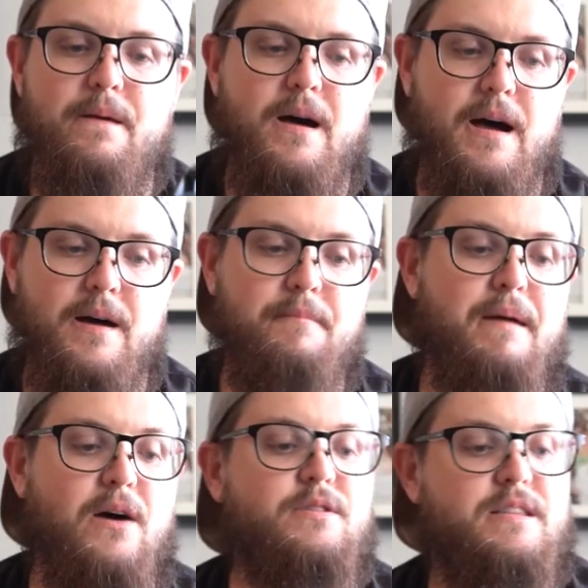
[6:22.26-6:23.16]

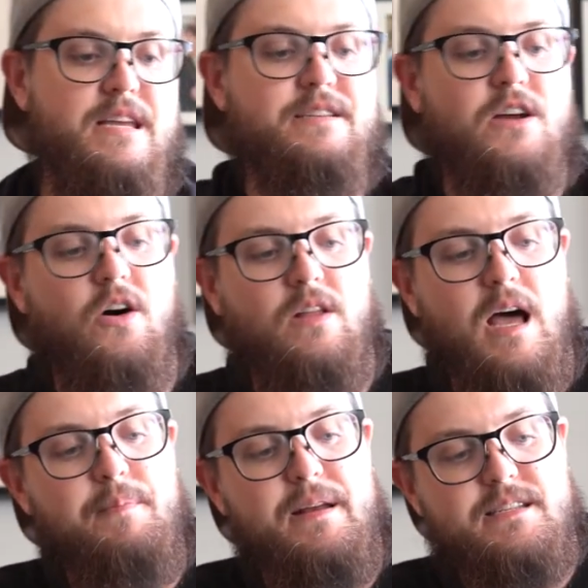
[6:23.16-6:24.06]
mount these all
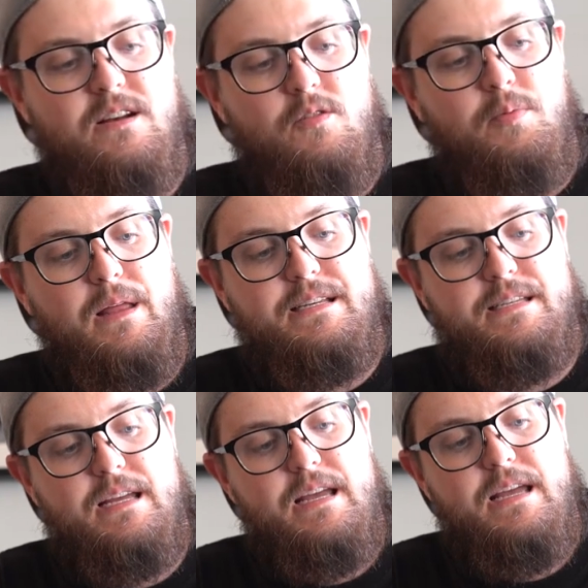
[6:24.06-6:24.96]
up, and it's going to
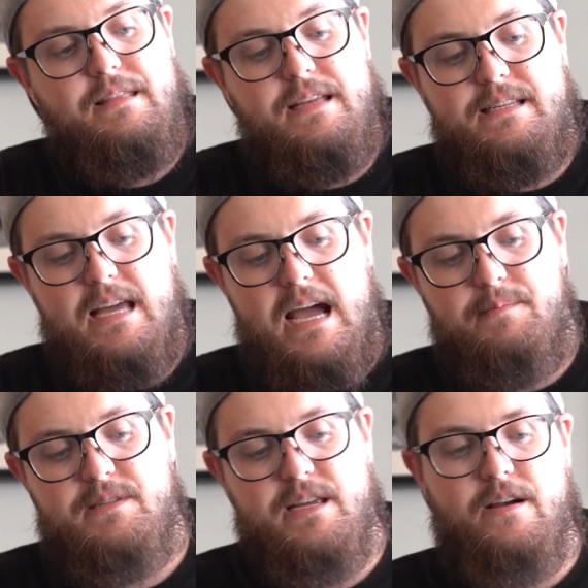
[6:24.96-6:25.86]
replace these
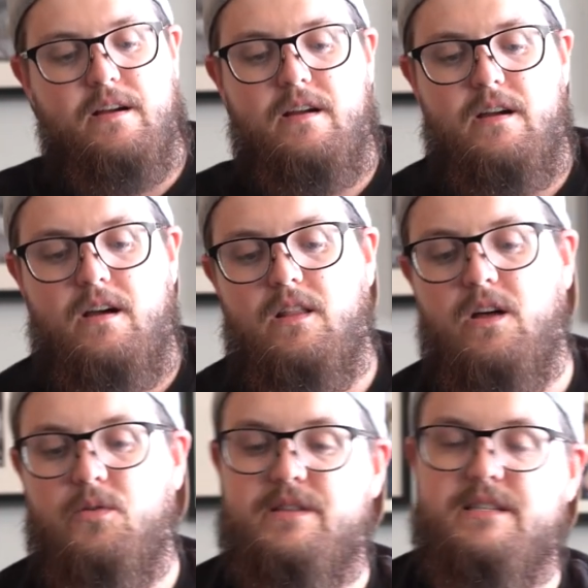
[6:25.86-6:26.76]
tabs here
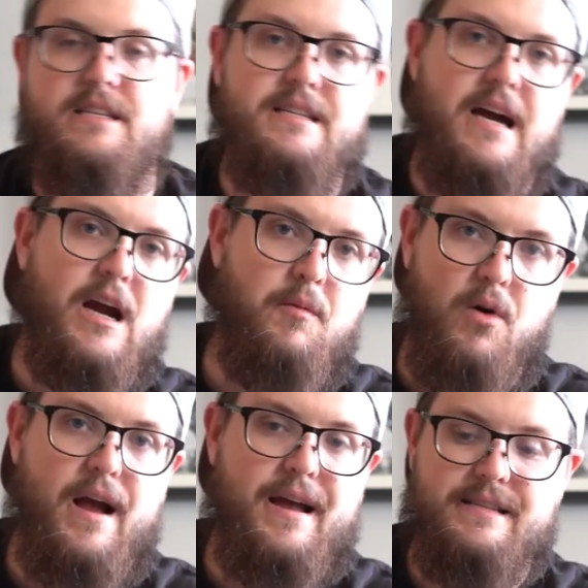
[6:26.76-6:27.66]
along with this entire
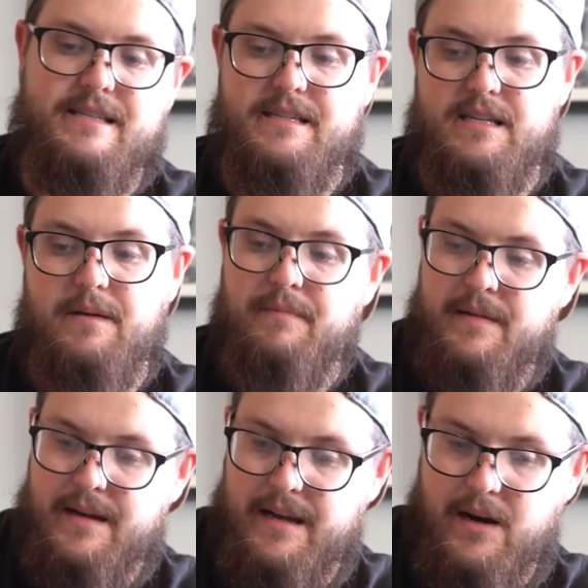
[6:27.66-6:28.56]
bracket system,
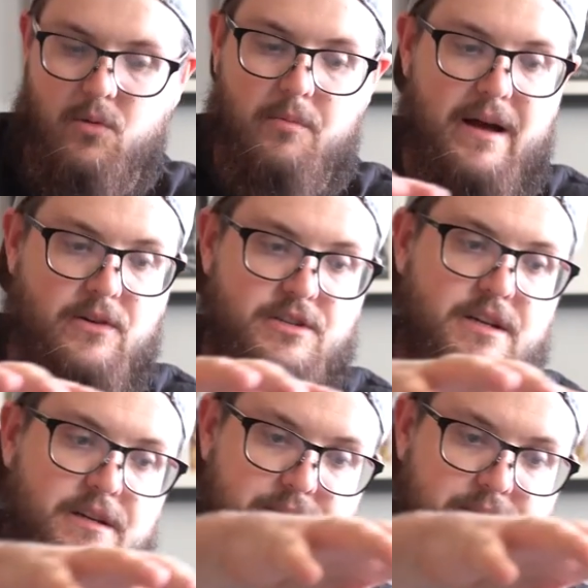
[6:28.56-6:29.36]
and it will mount